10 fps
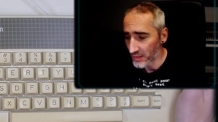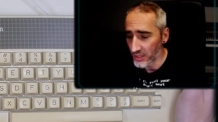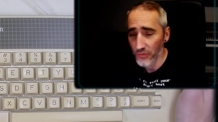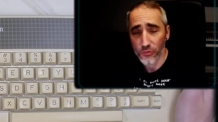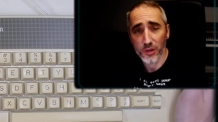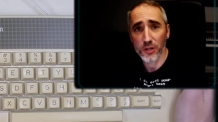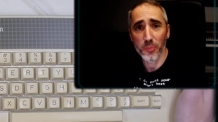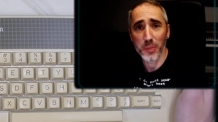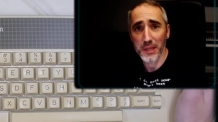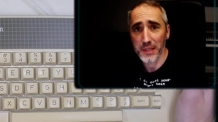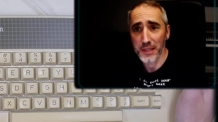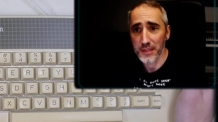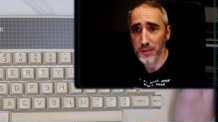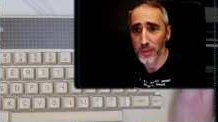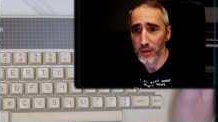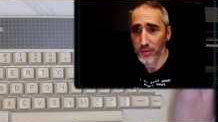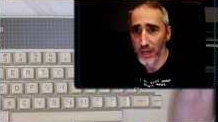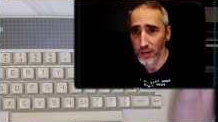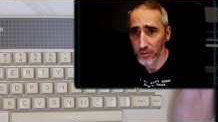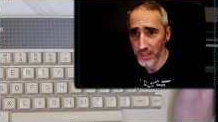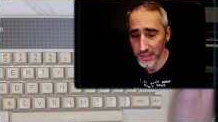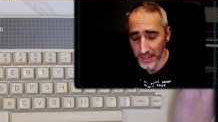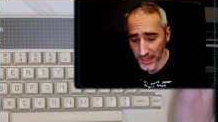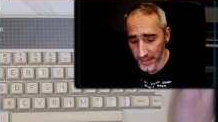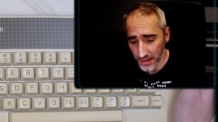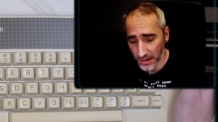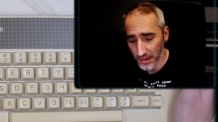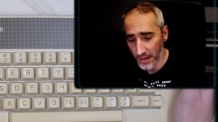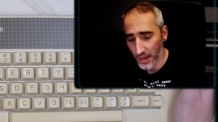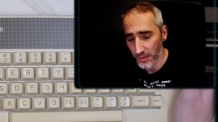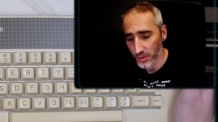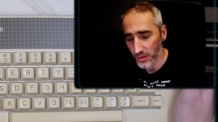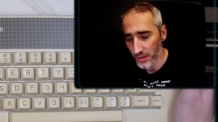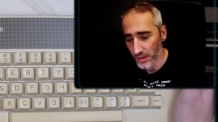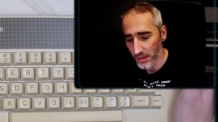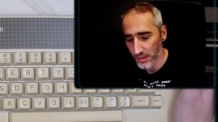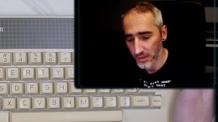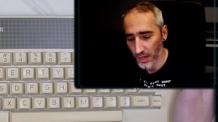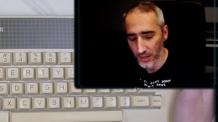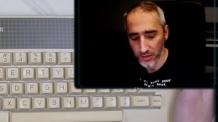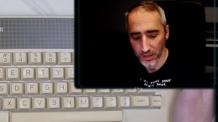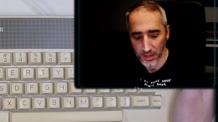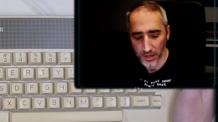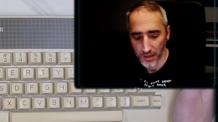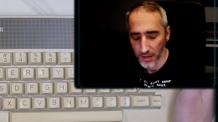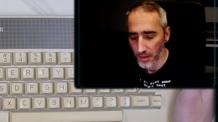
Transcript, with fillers: different opinions about how the data cable is actually